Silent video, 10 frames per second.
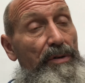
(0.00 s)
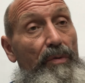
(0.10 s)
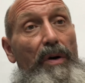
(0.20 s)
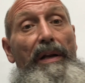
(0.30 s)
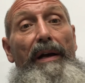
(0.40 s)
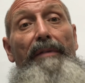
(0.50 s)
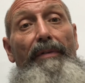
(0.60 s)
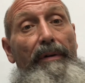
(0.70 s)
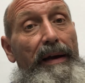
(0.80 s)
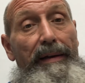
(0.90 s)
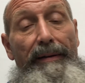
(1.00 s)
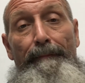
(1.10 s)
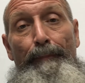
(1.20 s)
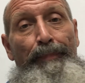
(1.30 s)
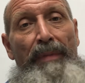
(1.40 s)
or whatever, right?
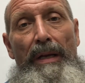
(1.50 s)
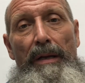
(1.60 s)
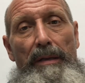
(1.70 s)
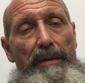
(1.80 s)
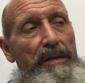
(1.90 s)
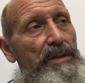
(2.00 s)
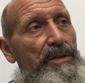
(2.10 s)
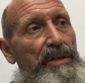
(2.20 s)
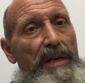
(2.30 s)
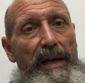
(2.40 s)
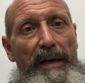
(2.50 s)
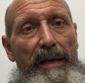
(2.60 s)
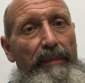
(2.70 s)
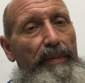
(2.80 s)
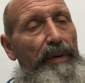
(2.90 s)
This
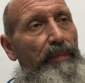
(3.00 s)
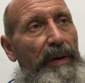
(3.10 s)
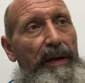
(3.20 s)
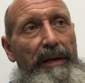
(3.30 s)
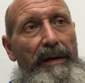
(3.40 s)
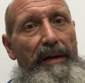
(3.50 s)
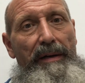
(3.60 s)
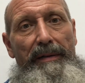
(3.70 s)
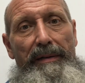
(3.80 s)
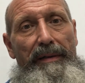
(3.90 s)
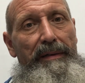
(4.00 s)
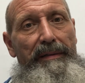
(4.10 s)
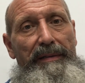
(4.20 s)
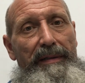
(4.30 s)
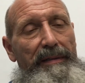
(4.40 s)
CIA and the Pentagon
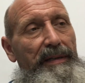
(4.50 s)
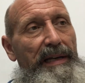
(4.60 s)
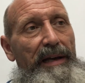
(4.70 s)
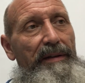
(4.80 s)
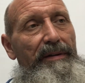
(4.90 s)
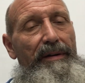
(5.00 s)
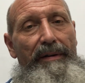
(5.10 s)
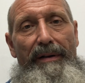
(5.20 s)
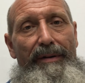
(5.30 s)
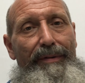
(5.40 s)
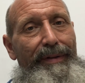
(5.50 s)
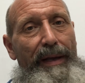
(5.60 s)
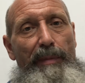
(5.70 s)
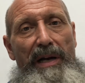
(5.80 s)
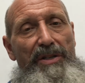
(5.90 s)
together, along with
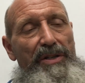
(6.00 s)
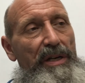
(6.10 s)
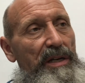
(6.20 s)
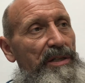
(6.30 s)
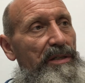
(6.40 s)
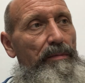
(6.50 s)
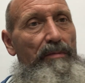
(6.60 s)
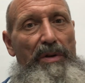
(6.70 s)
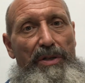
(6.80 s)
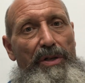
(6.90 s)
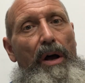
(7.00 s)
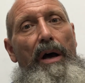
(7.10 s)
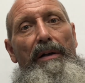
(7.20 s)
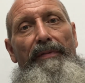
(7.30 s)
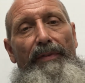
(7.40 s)
MI6 and
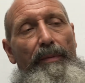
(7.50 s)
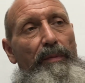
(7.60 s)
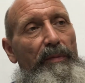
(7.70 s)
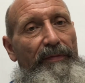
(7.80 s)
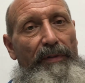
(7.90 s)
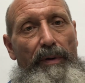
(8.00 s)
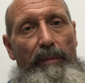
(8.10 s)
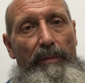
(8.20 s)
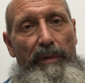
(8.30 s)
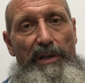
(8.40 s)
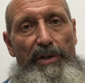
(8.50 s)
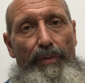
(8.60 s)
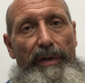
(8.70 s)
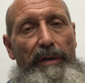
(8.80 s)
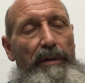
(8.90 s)
Mossad from
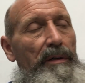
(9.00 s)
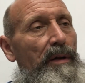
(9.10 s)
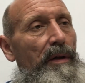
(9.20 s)
Israel.